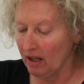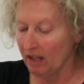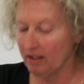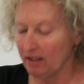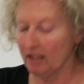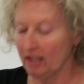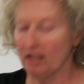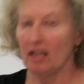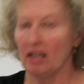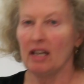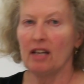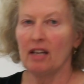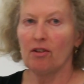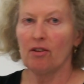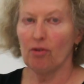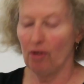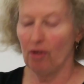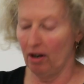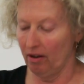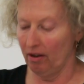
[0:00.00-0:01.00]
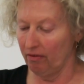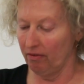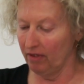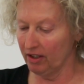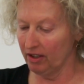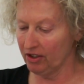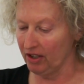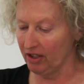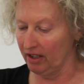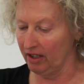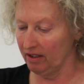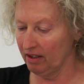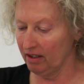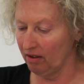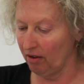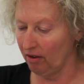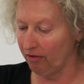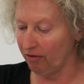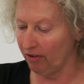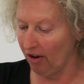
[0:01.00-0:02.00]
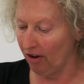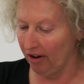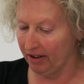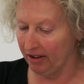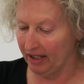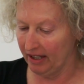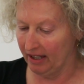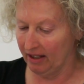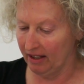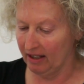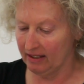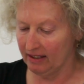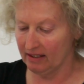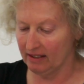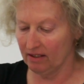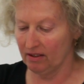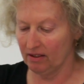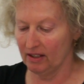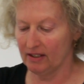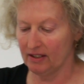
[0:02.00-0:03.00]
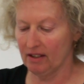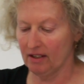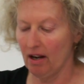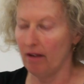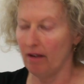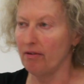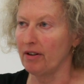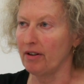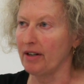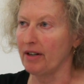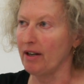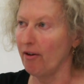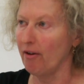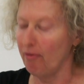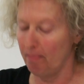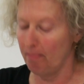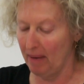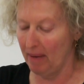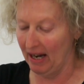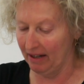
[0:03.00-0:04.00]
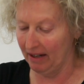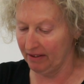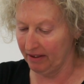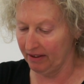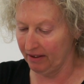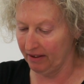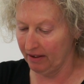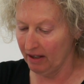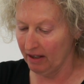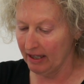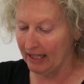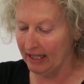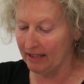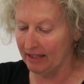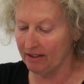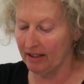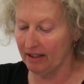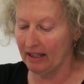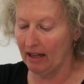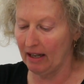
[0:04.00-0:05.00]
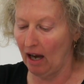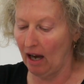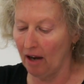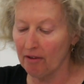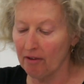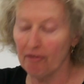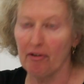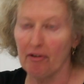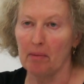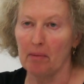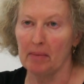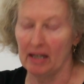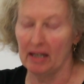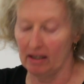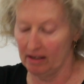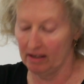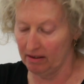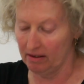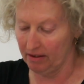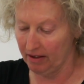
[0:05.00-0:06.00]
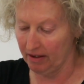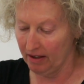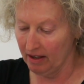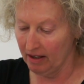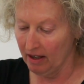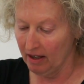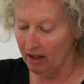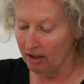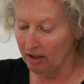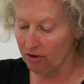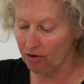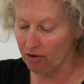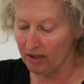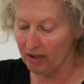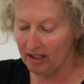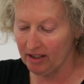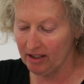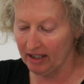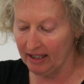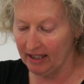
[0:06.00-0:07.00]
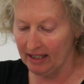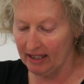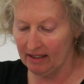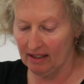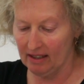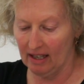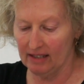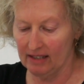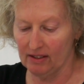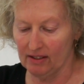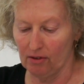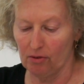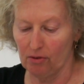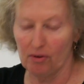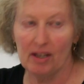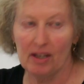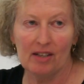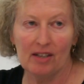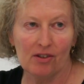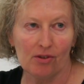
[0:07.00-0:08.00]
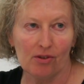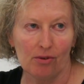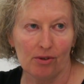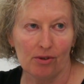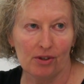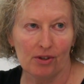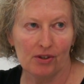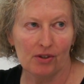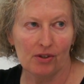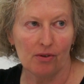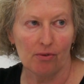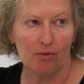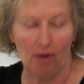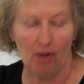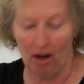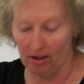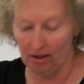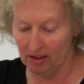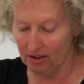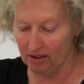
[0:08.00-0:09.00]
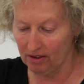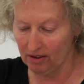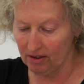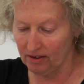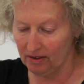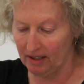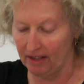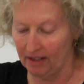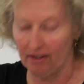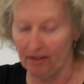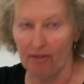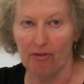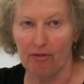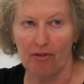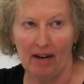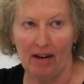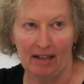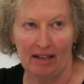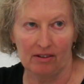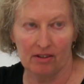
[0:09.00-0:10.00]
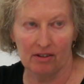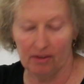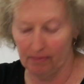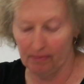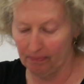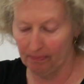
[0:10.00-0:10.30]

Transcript: The key to her vision of learning is the discovery of pattern in the unfamiliar, treating it as a resource rather than a threat.